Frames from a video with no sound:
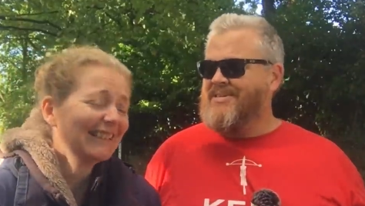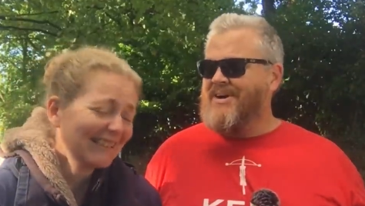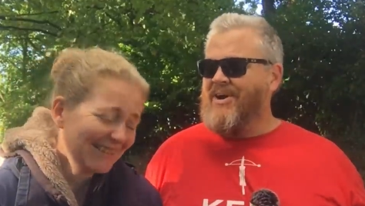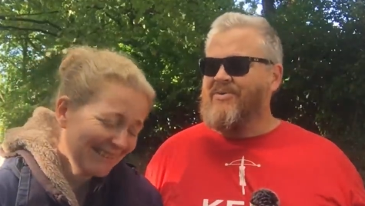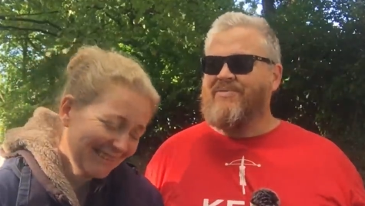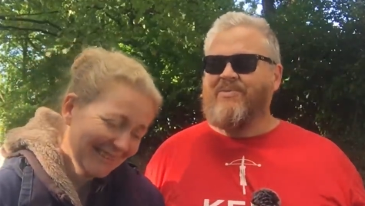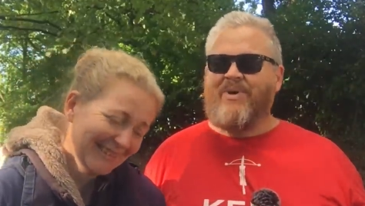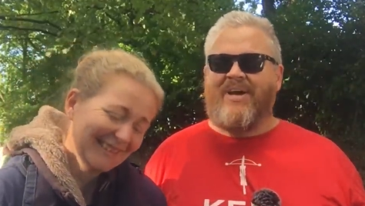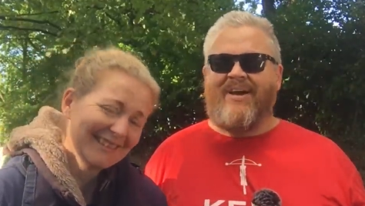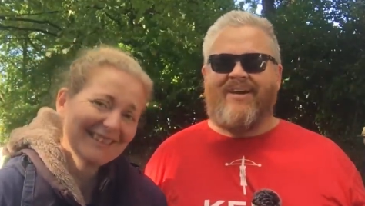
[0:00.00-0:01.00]
Speaker 1: out of the
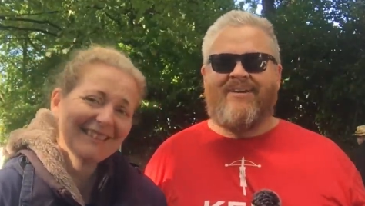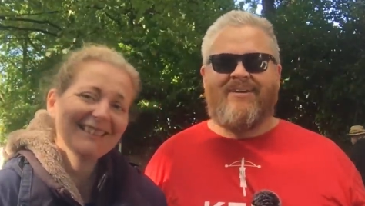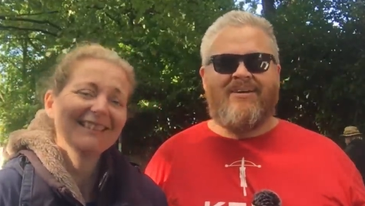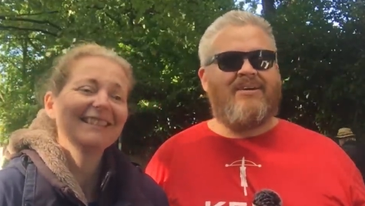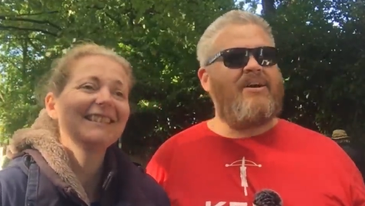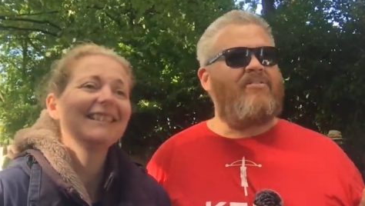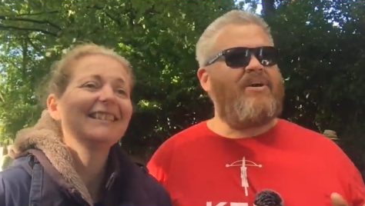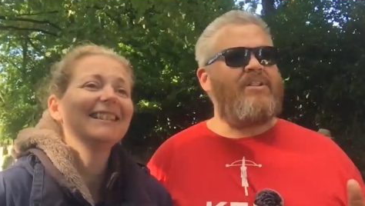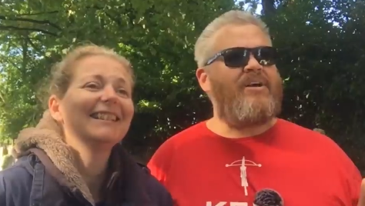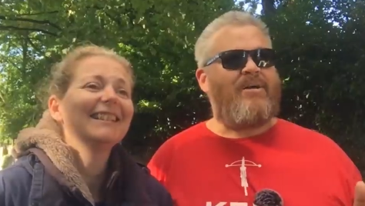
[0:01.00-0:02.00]
way of
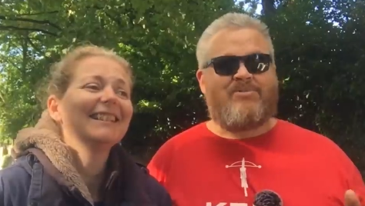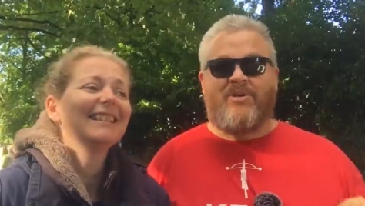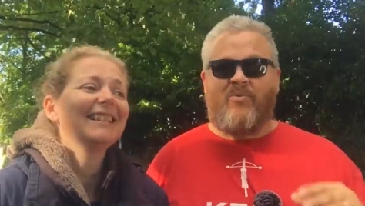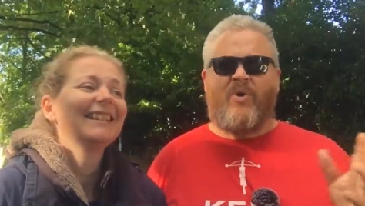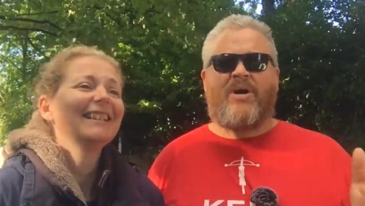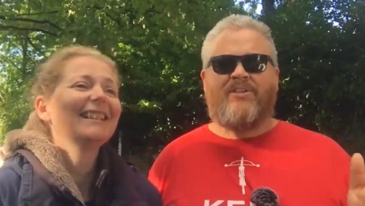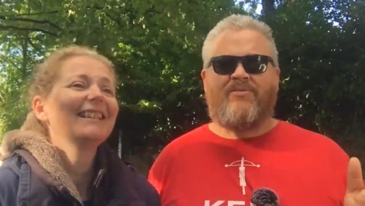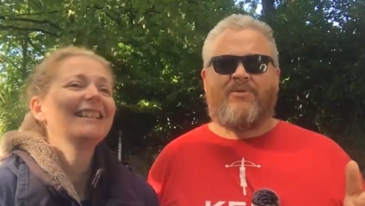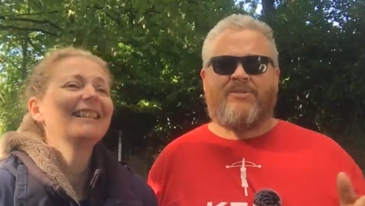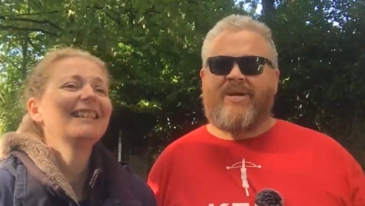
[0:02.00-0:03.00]
helicoptering, while of
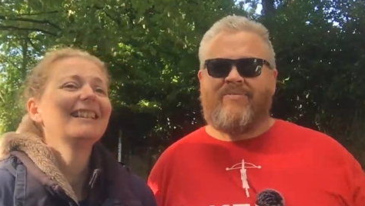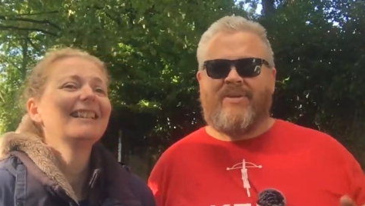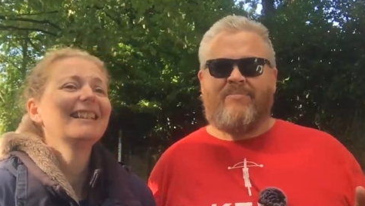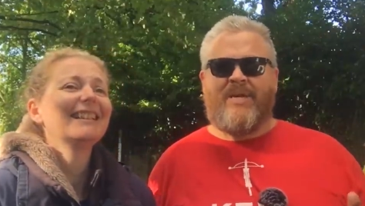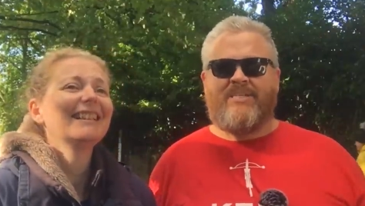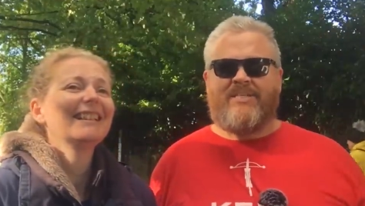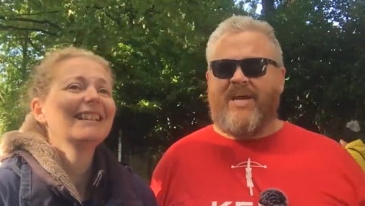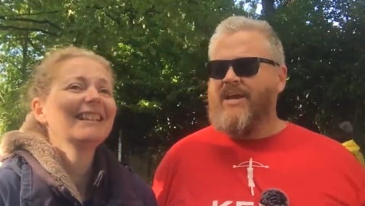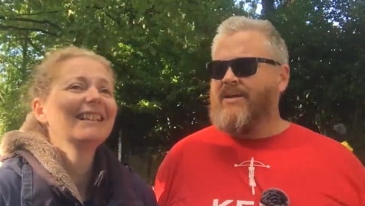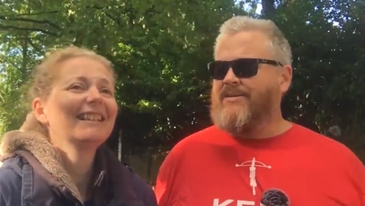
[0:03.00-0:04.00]
course having to
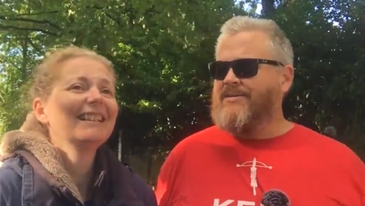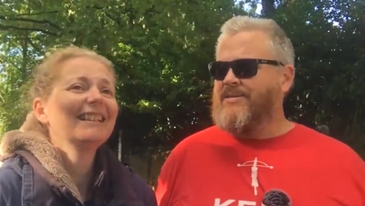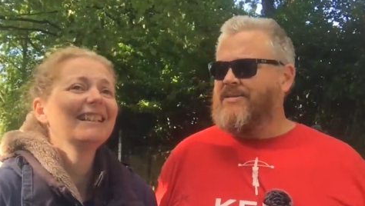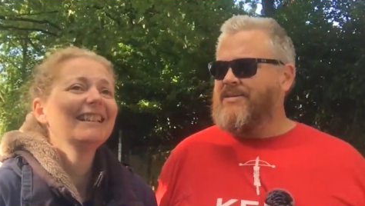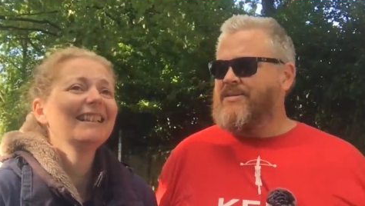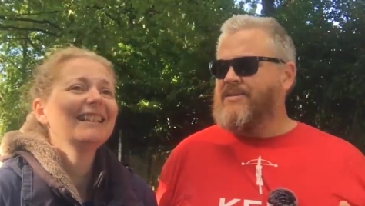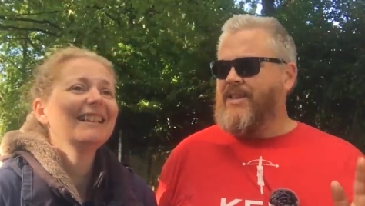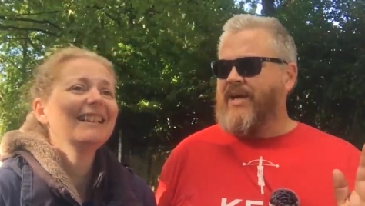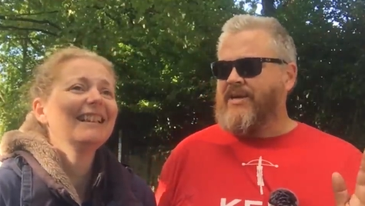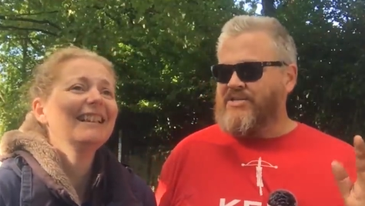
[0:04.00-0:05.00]
maintain,
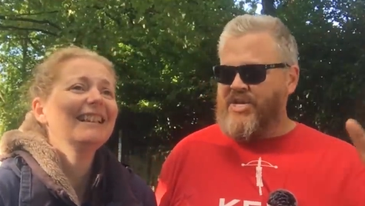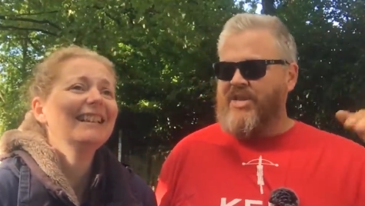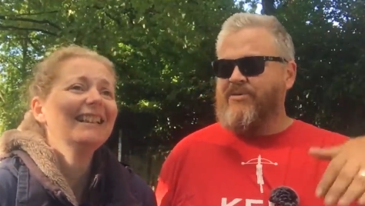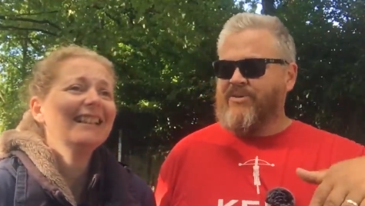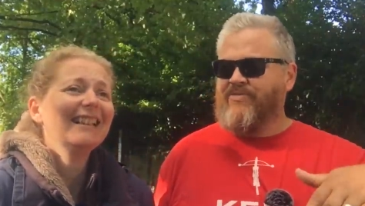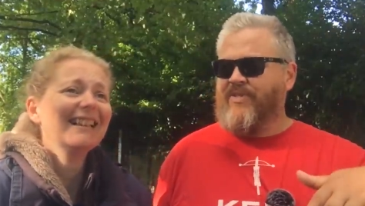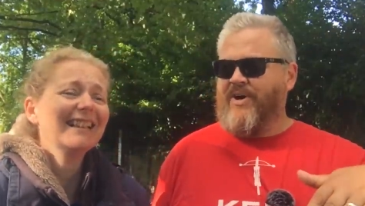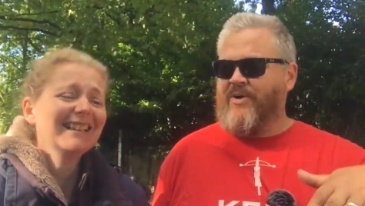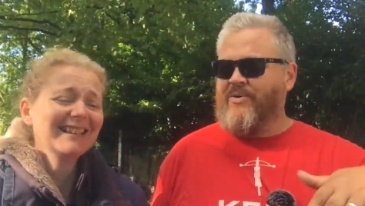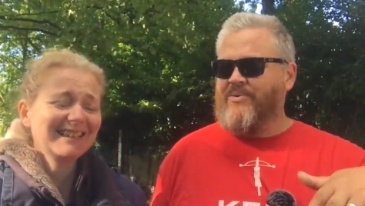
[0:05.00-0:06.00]
like, continuous
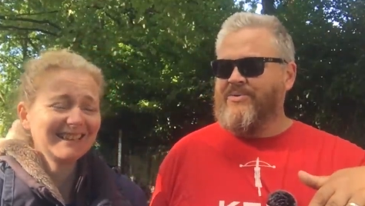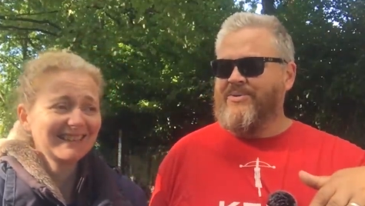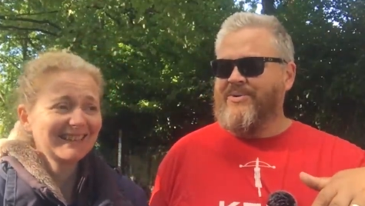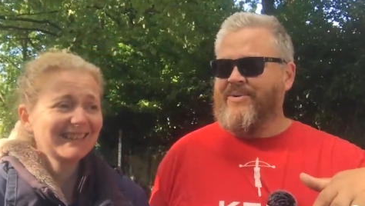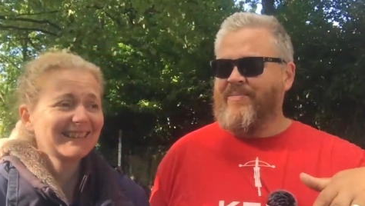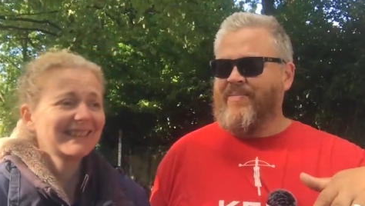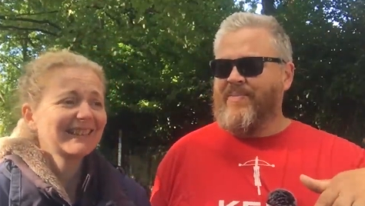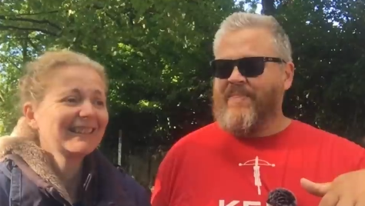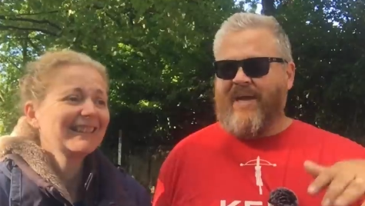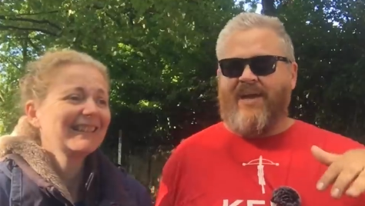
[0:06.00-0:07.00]
flow,
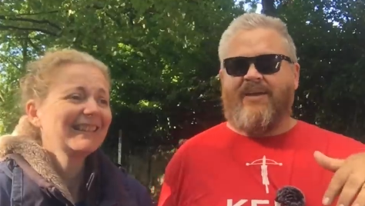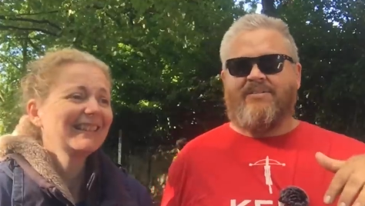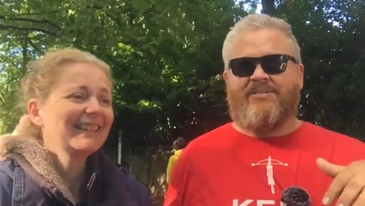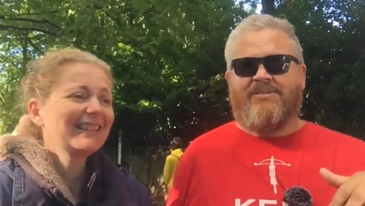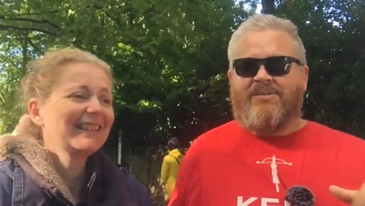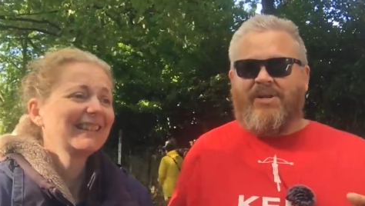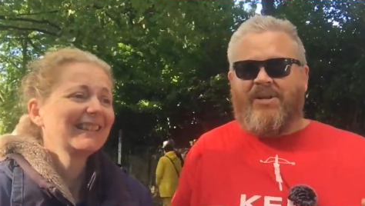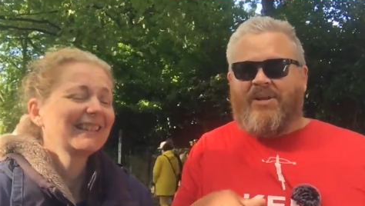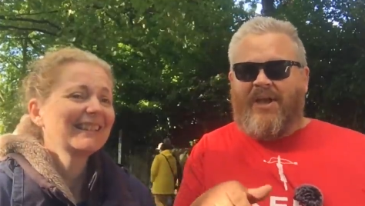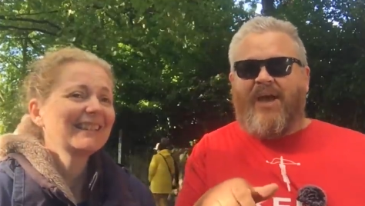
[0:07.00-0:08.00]
and...
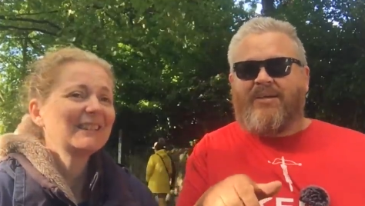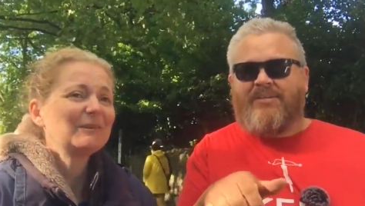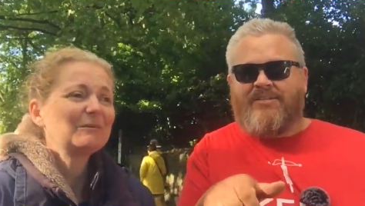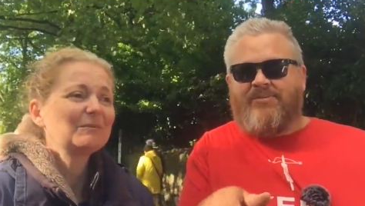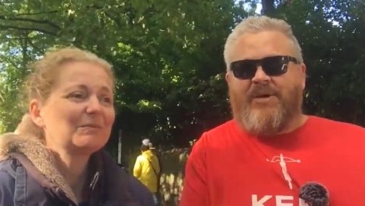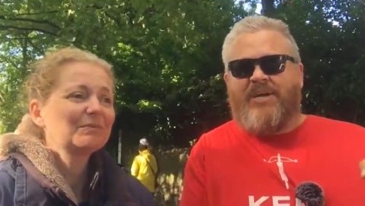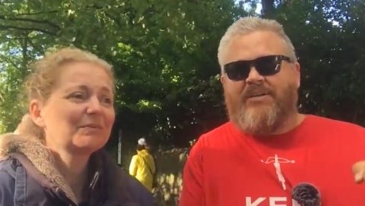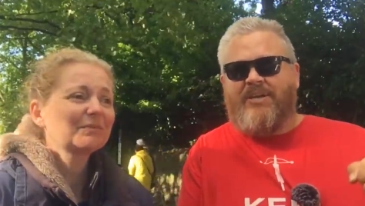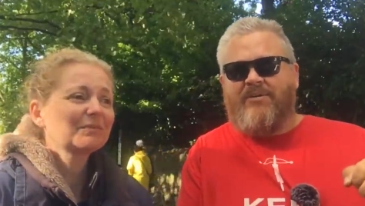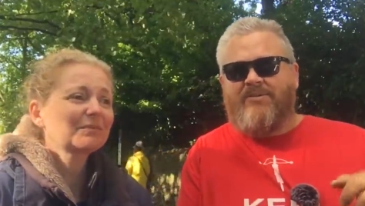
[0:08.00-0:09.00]
in acting to make
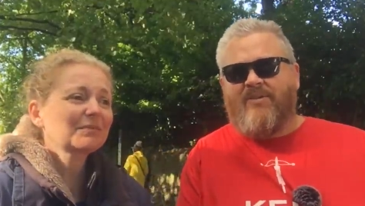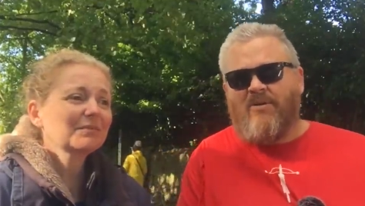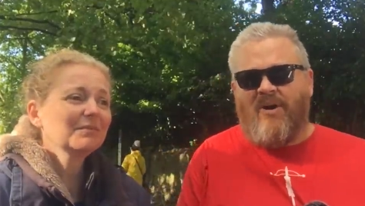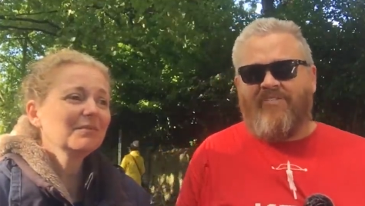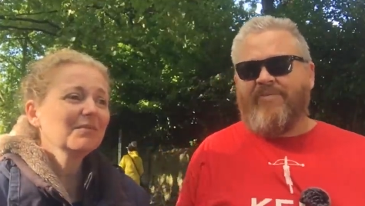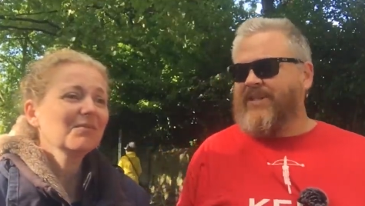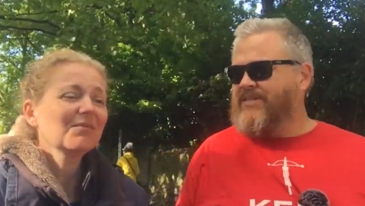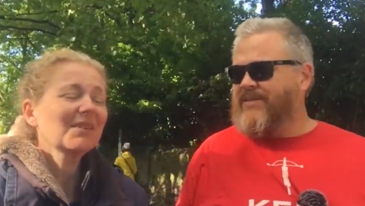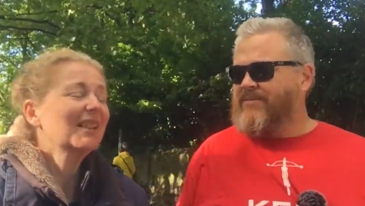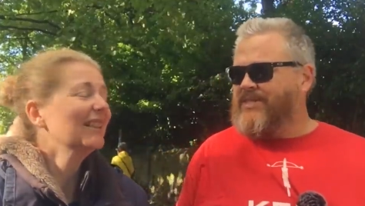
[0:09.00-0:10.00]
continuous flow,
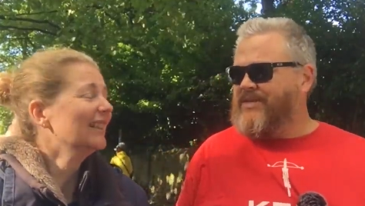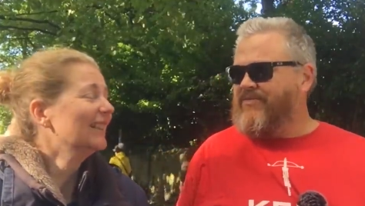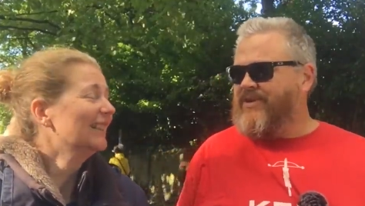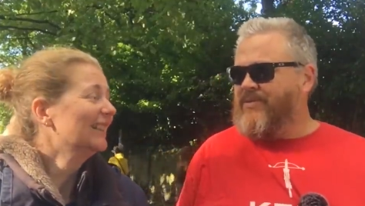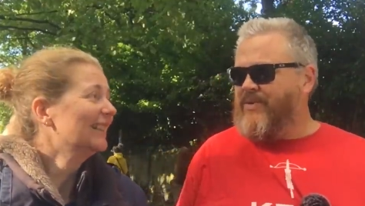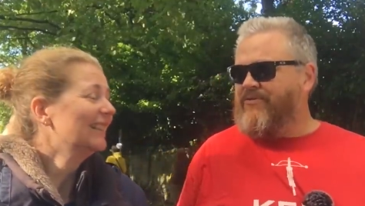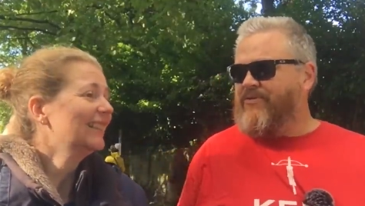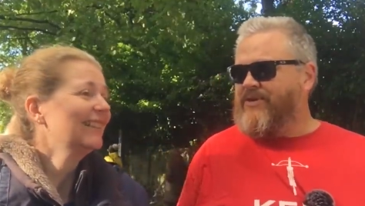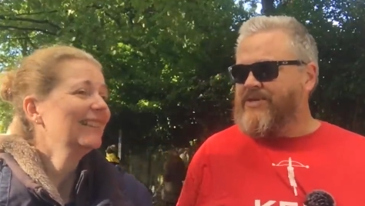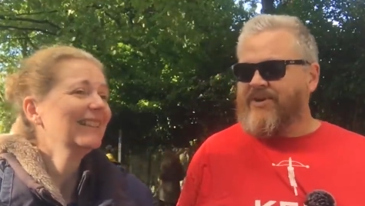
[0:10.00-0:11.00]
off-balancing myself onto one
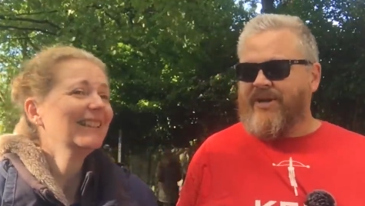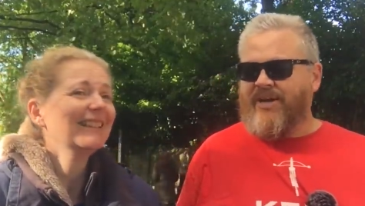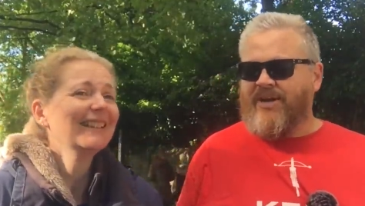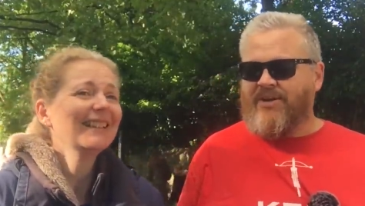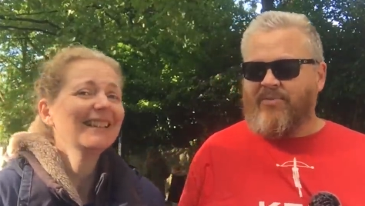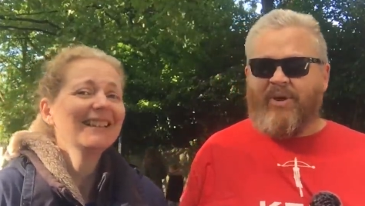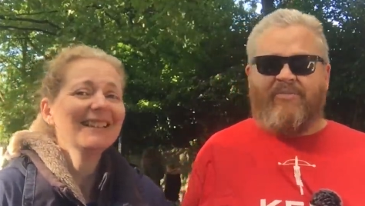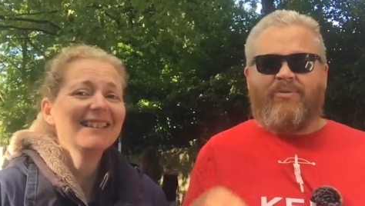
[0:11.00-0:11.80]
foot to try and get out of the way, of